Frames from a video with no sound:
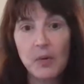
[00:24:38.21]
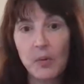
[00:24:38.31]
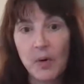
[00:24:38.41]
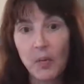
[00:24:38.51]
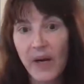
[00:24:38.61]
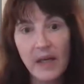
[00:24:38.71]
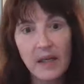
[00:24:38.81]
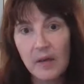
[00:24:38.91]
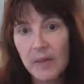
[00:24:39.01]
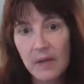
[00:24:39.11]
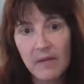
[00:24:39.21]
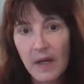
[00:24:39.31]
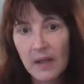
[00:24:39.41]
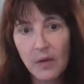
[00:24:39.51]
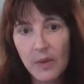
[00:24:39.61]
were waiting to be
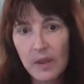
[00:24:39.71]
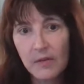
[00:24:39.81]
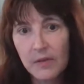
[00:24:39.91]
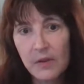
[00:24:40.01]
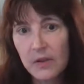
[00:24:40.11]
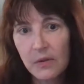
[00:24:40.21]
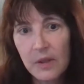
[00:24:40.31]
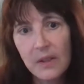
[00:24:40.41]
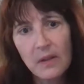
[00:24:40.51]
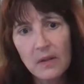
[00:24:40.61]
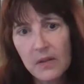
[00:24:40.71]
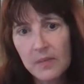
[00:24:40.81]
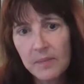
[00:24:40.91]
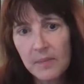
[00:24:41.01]
evaluated for 2 years.